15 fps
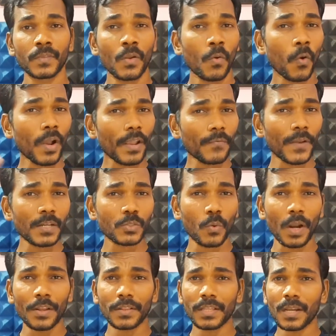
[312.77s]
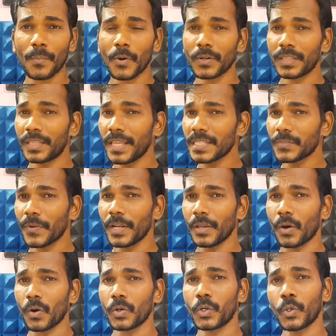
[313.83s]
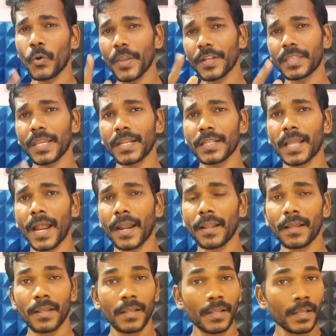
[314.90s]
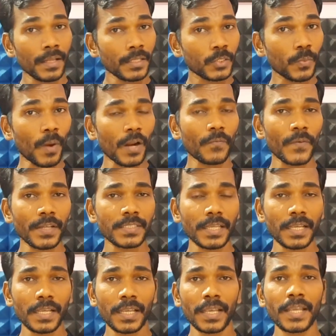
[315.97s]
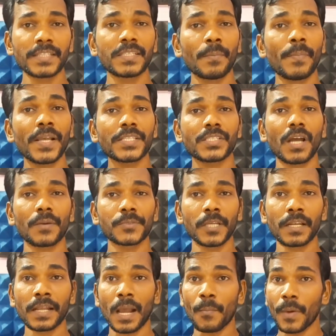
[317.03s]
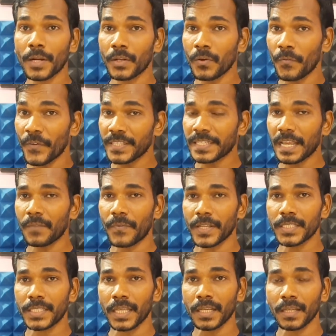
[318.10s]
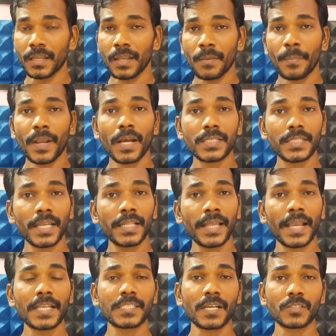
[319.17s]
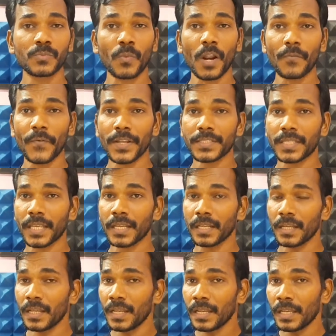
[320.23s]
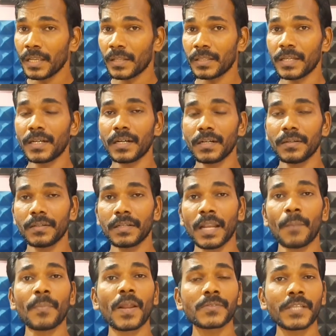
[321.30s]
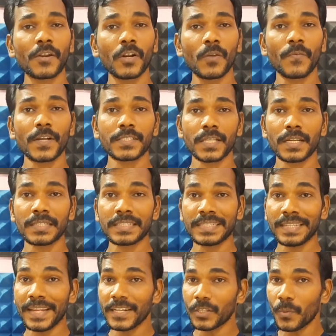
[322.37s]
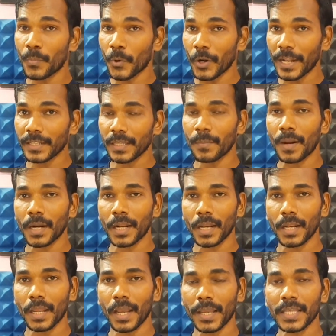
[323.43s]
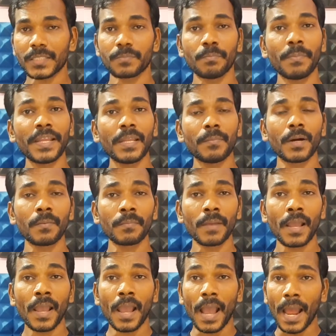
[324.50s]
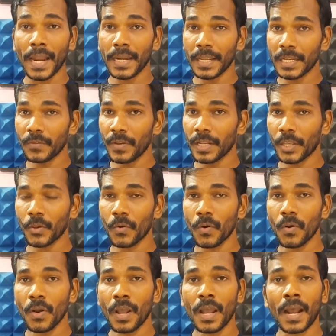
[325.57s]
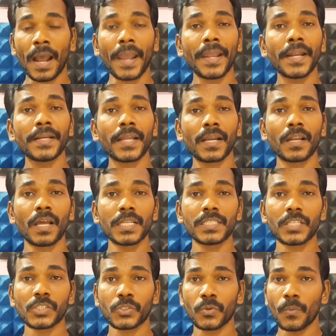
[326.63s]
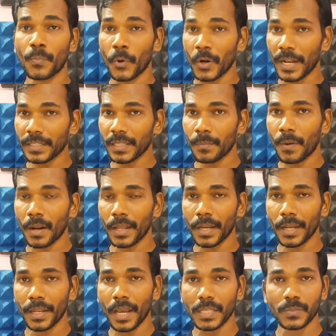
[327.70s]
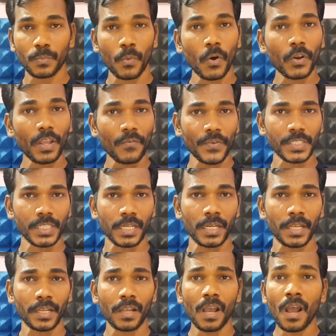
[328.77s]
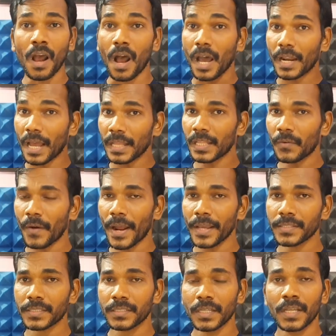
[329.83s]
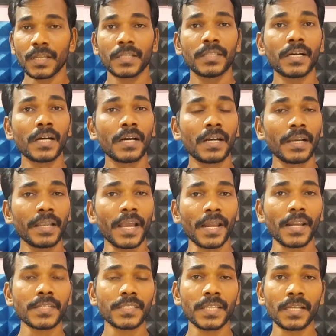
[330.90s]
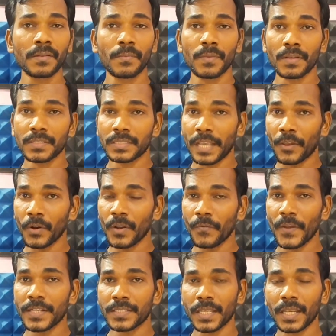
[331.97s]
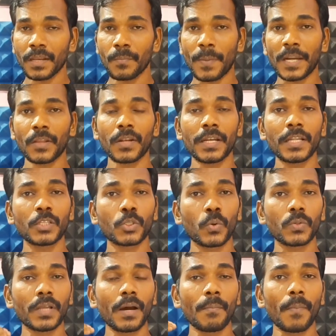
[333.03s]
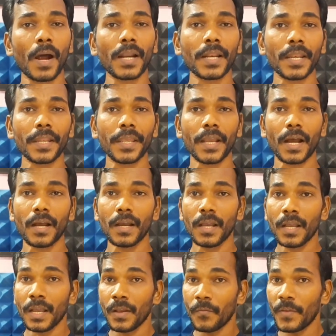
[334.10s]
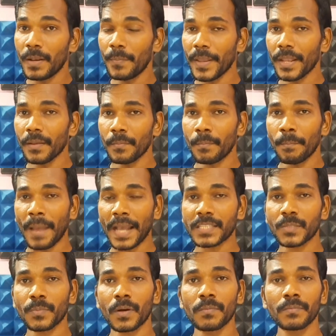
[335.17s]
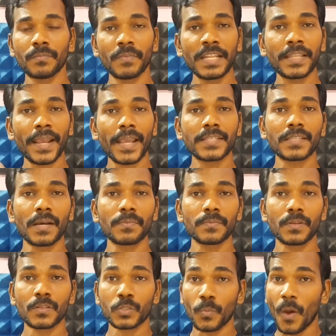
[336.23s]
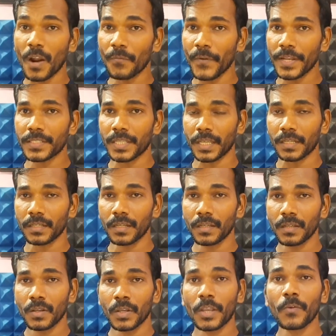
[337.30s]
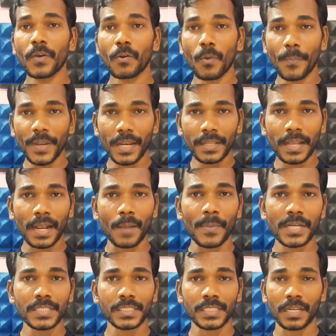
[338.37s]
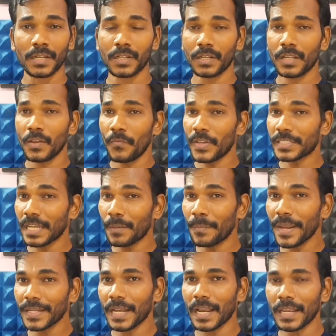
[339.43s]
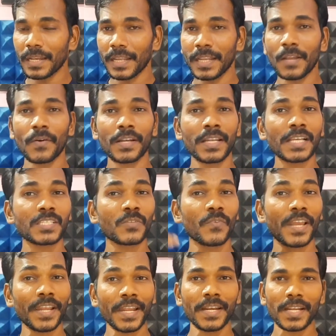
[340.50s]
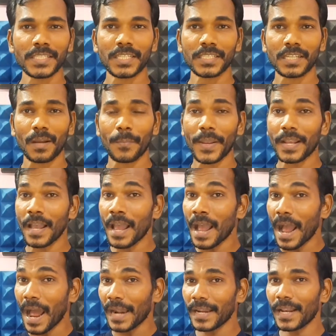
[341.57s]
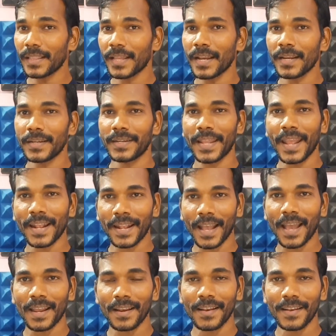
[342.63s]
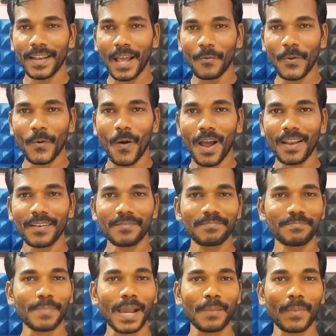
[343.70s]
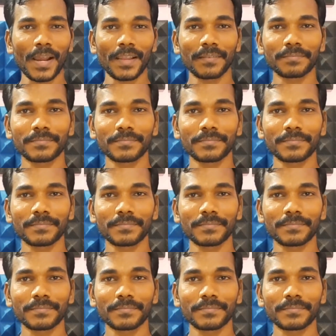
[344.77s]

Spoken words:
Okay friends, what do you think about this video? Do you think that smart fencing is the best option compared to physical fencing? Because in the case of smart fencing, the number of security personnel need to protect the border area is minimum, and it will give high-end technologies to protect the border areas more efficiently, or otherwise the errors in security fencing, particularly through the border area, will be maximum in the case of smart fencing. Give your opinion in the comment section. We shall meet again in our next very interesting topic. Until then, take care. Love you all. Bye bye.